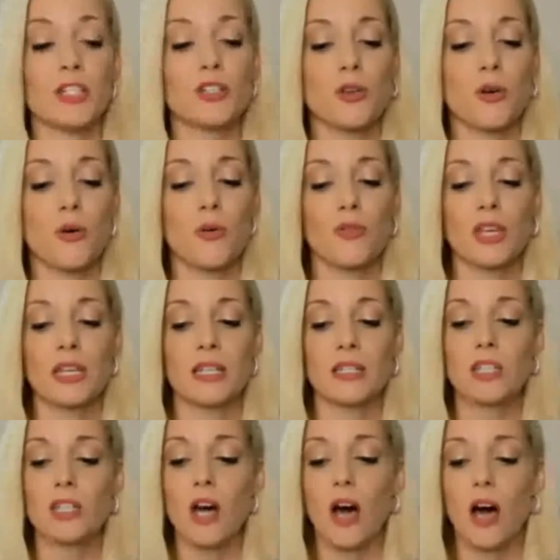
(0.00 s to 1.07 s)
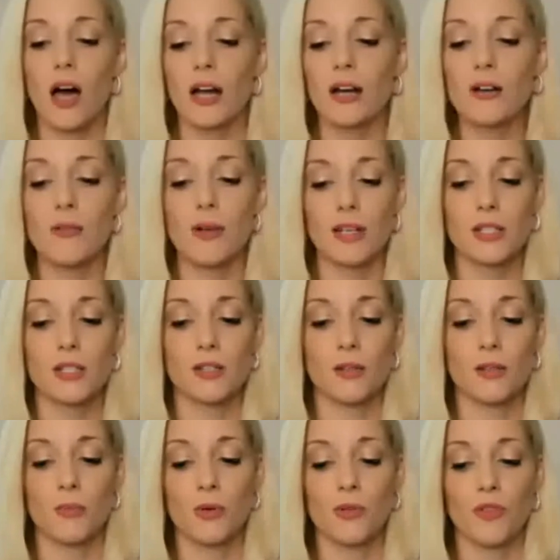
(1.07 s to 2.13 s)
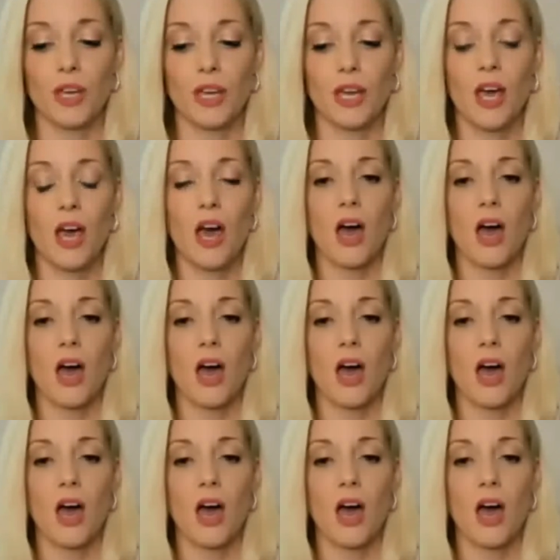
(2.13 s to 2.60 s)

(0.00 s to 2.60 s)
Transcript: So the entire rest of the movie,